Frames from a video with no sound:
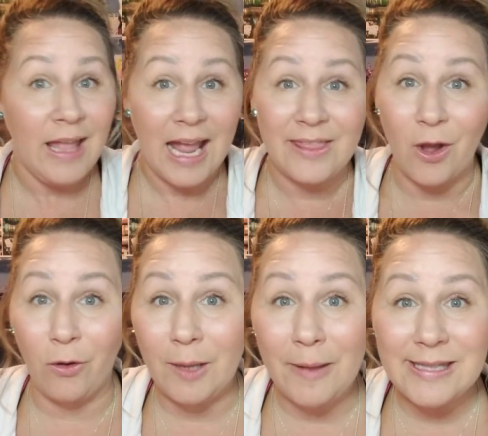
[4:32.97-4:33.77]
And the
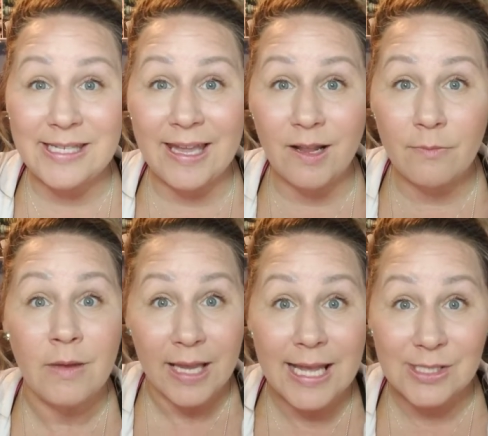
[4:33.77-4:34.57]
only place to get them
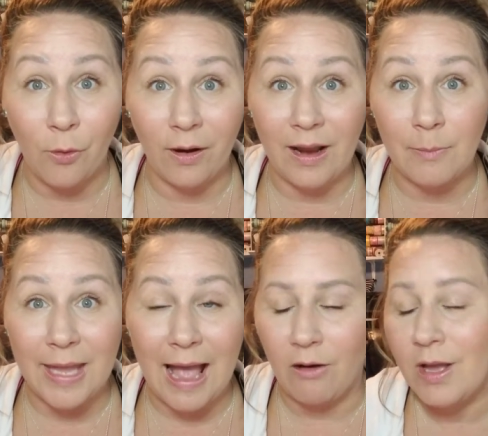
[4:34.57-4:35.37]
is Origami
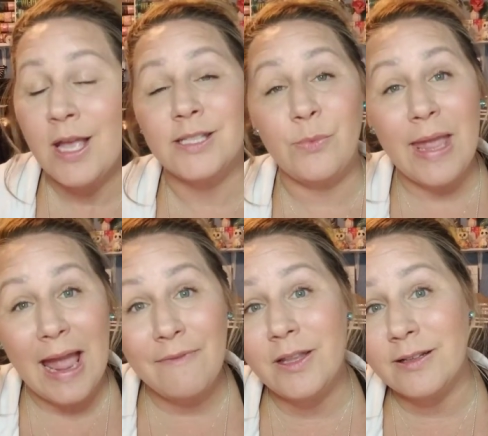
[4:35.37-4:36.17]
Owl. So we
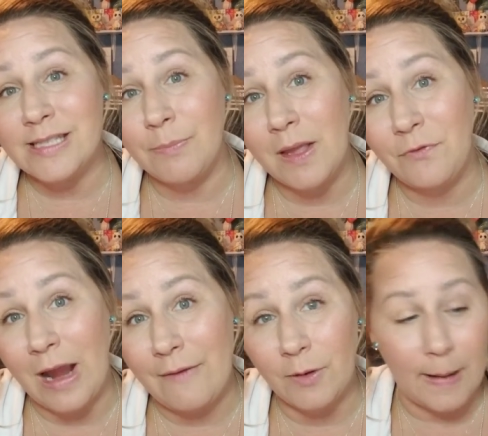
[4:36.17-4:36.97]
have a little something for
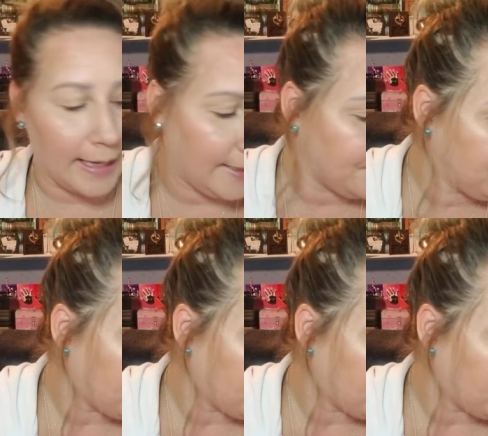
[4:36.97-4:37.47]
everybody.